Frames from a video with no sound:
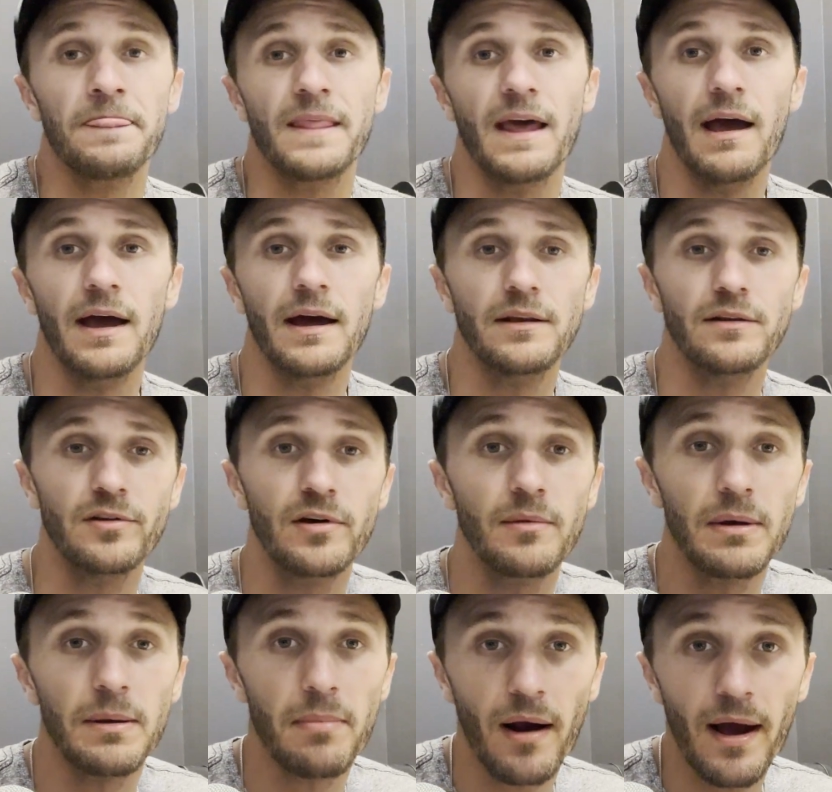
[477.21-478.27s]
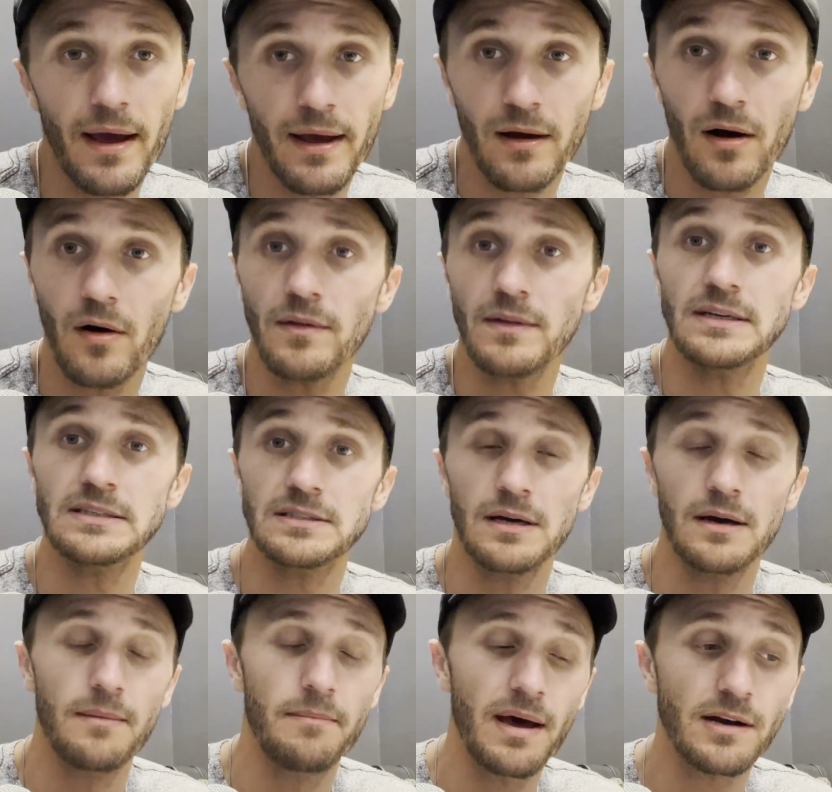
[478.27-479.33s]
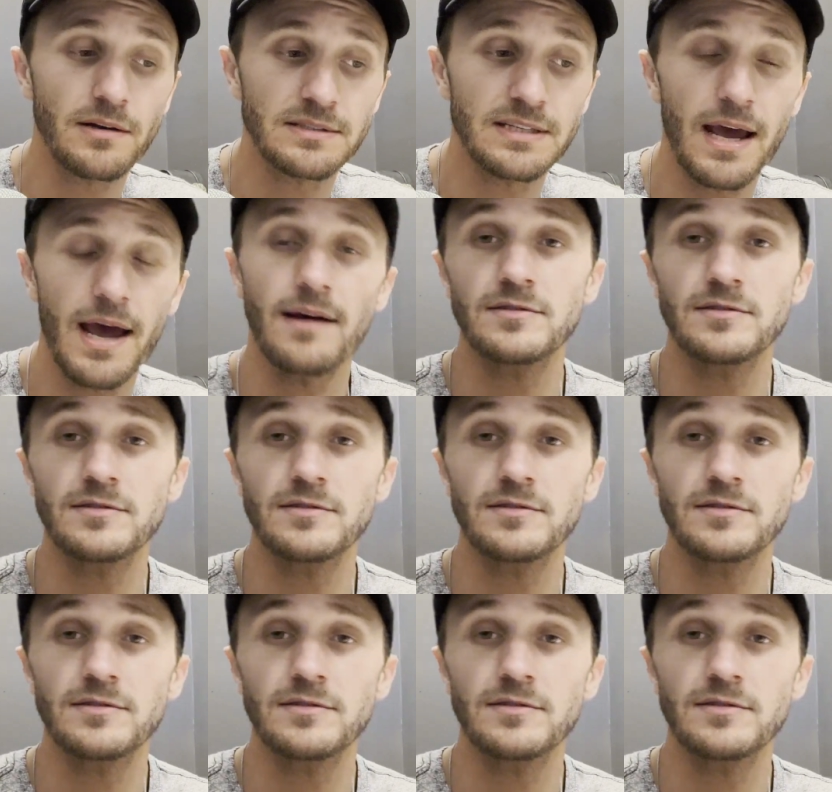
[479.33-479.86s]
And you can be buying all these pedals that have